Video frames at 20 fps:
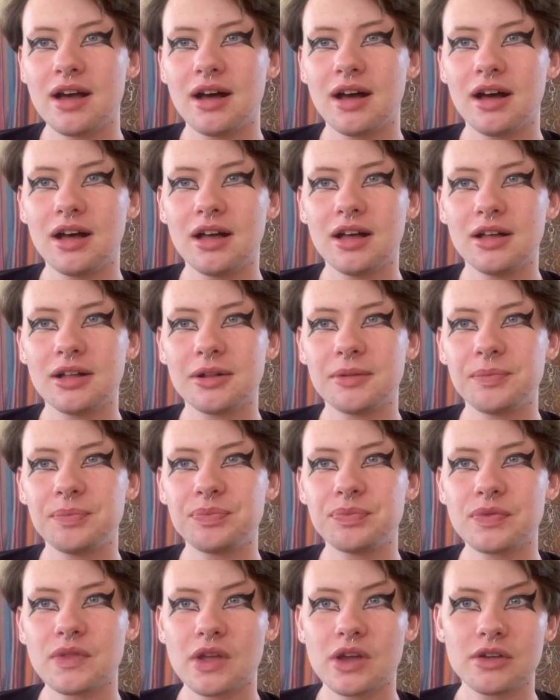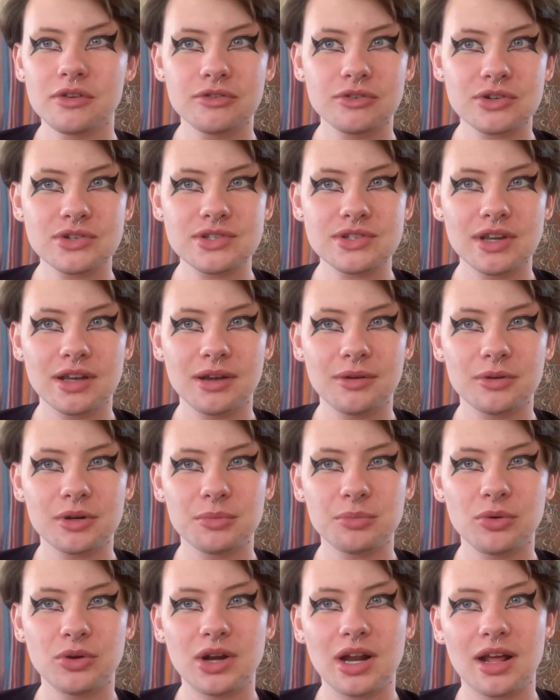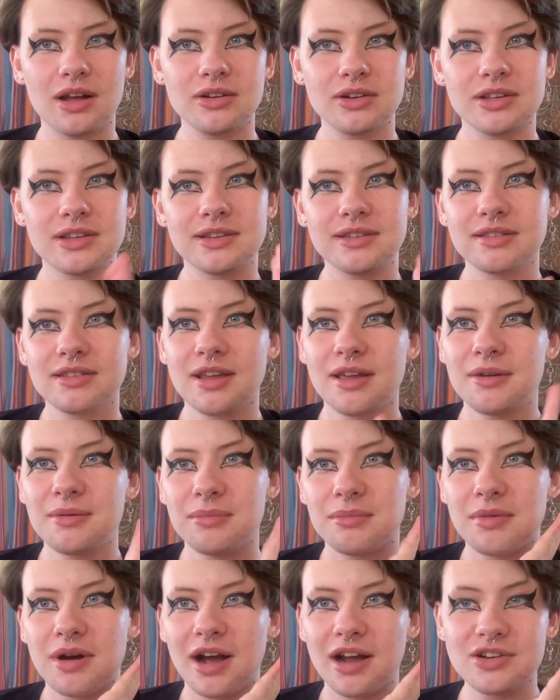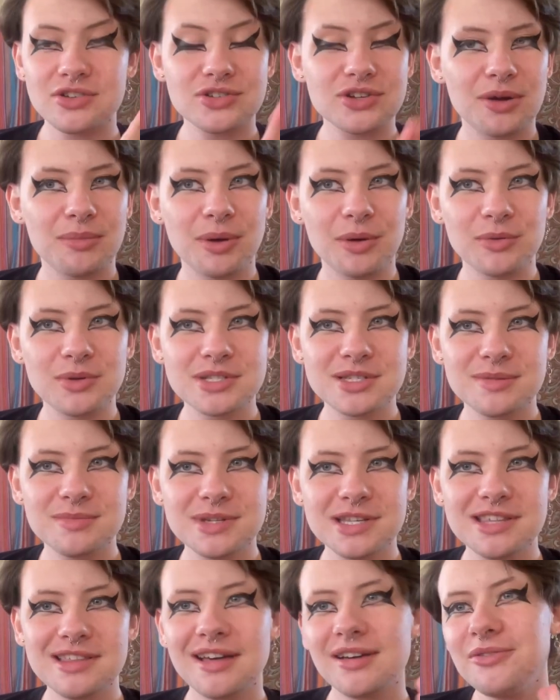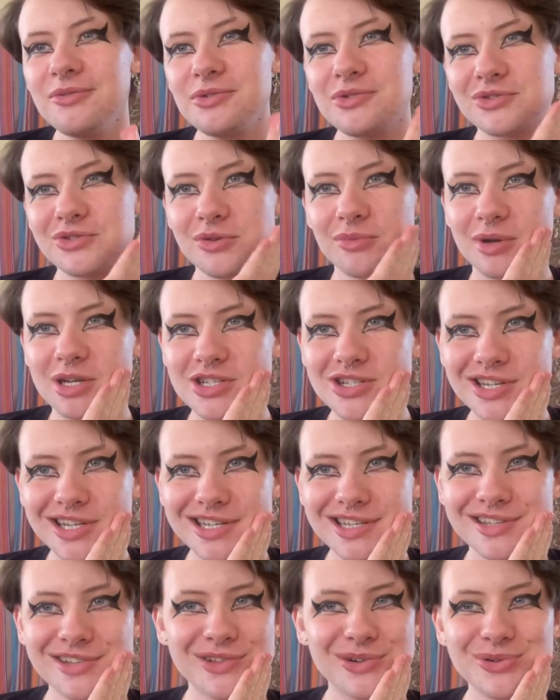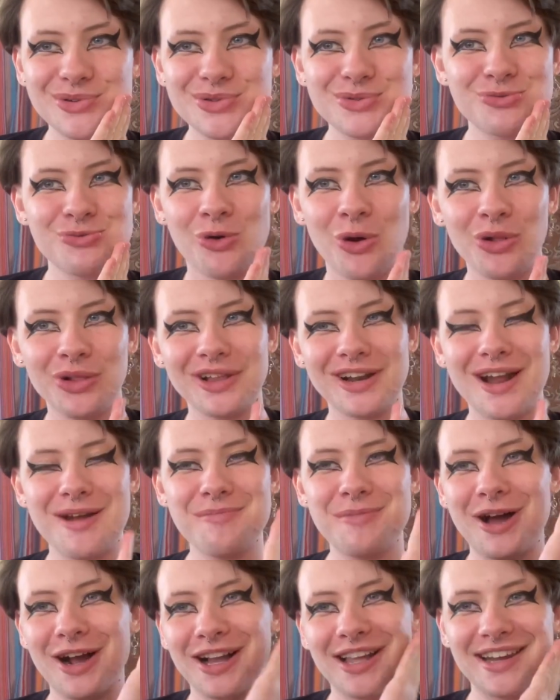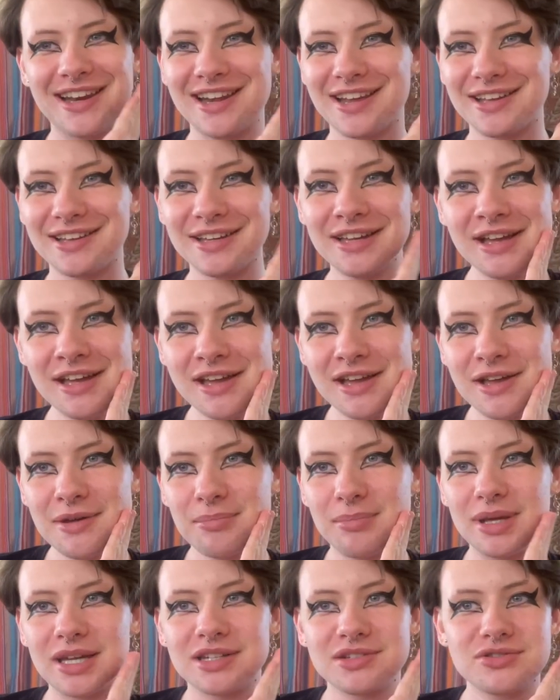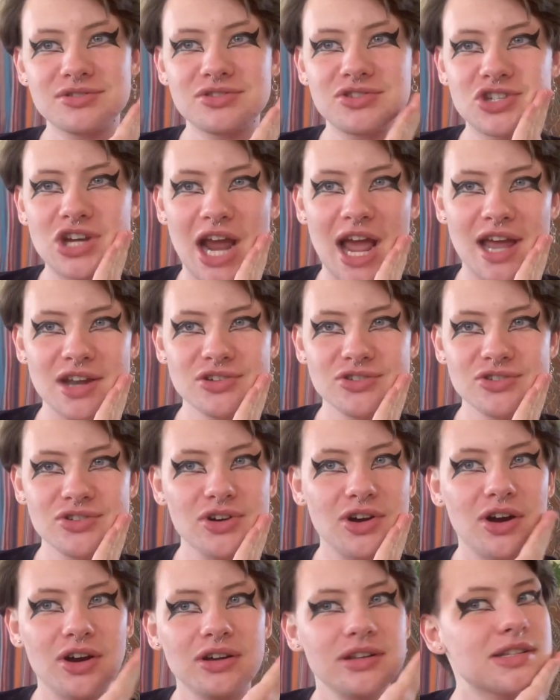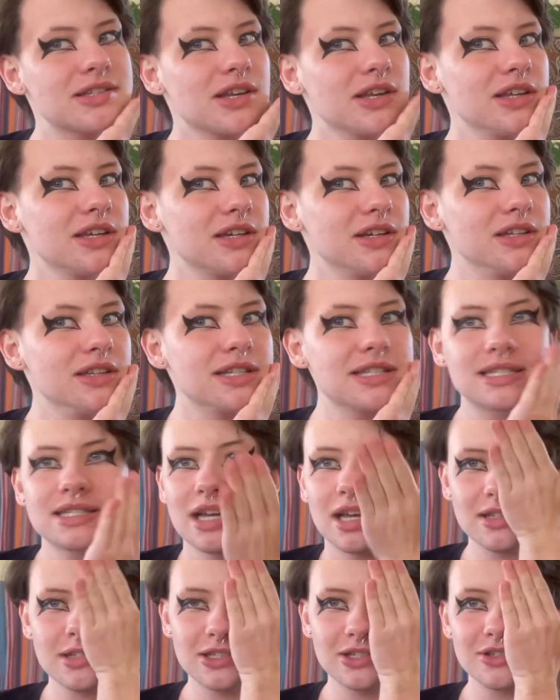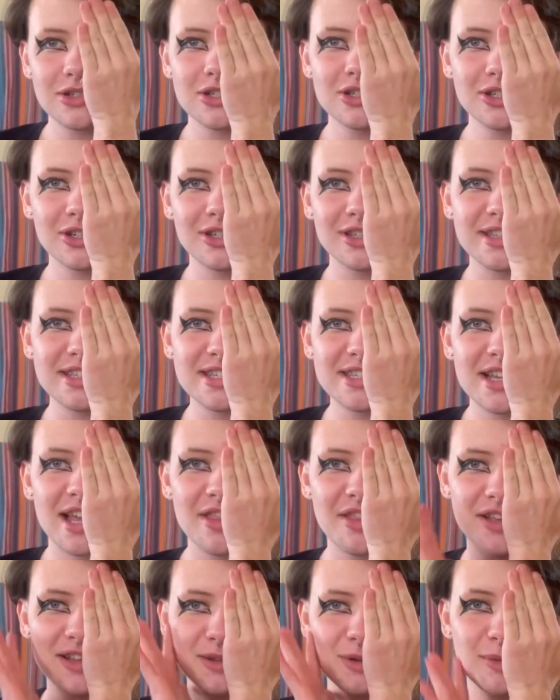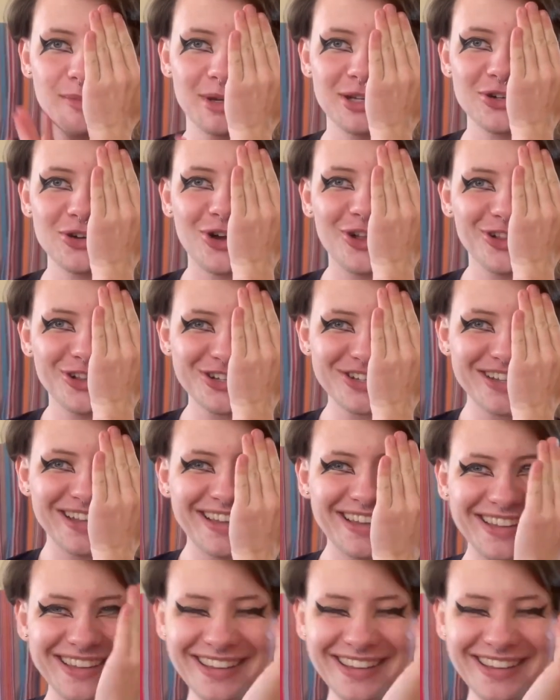Um, first thing I want to point out is I just got my wisdom teeth out, so my cheek is a little swollen. I'm not getting a big Chad jaw. It's only on this side, so just look at this side. That's what my jaw looks like.